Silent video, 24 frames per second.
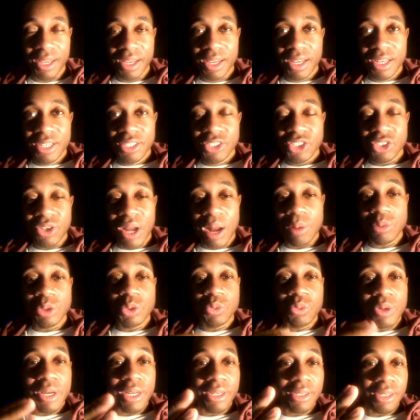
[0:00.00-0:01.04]
So I was
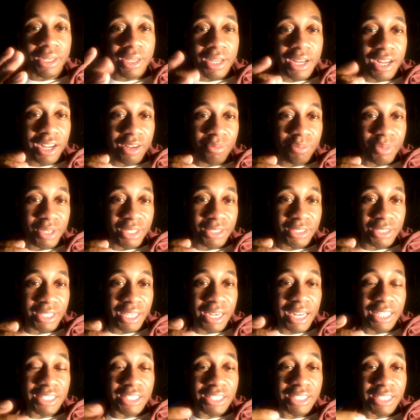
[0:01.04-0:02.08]
reading the comments and I
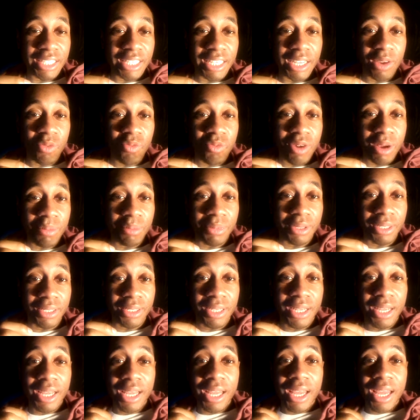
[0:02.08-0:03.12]
seen women
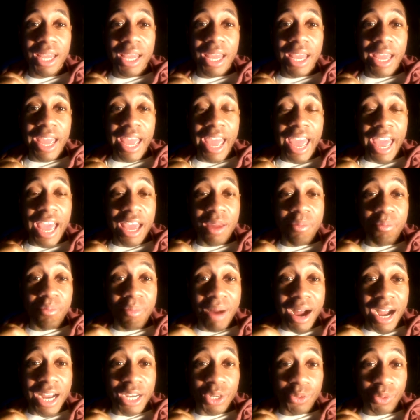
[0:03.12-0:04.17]

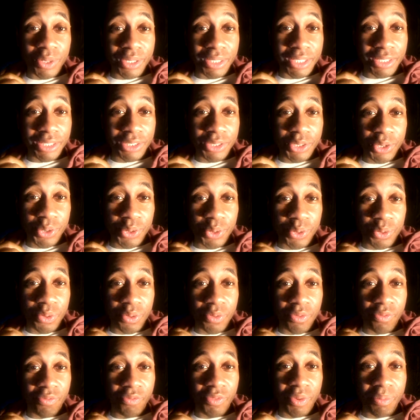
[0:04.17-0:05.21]
admiring this dude
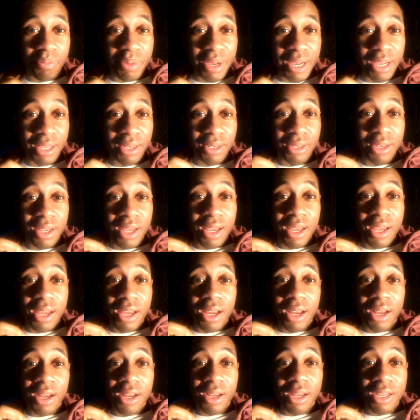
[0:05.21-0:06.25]
for being
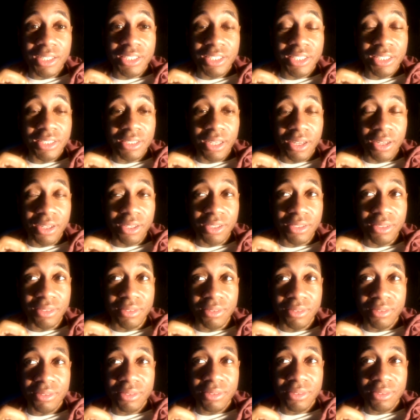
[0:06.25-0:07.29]
a, a,
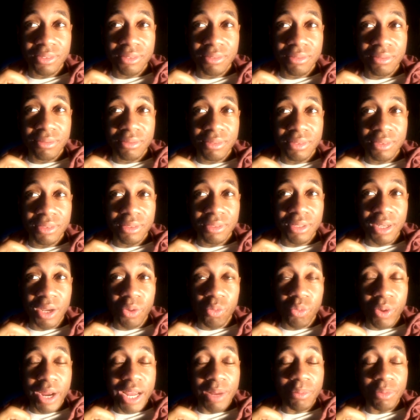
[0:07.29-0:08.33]
a
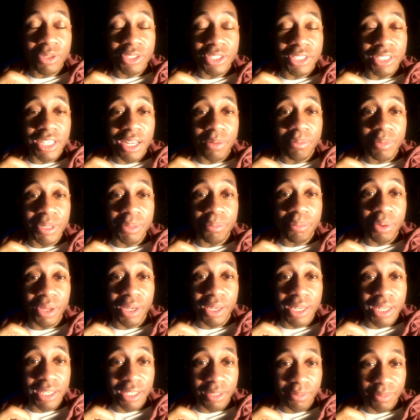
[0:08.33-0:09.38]
rainbow zombie
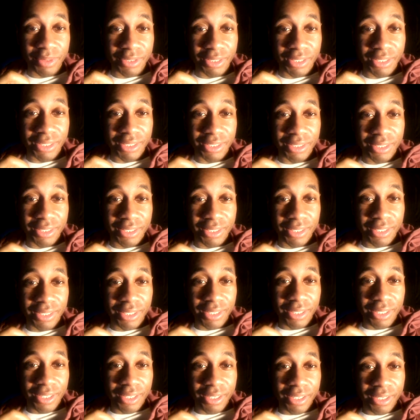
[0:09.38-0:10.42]
polygamous.
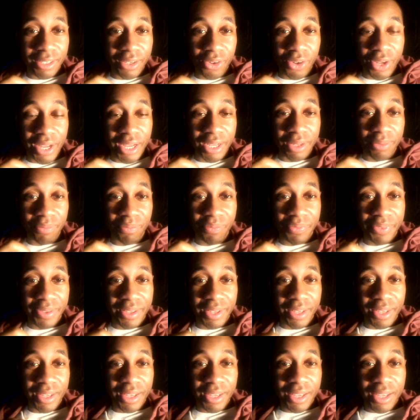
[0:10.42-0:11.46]
Okay.
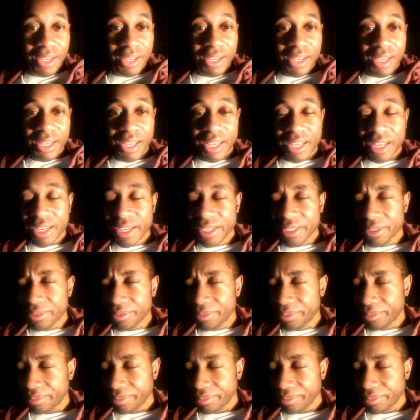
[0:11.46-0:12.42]
And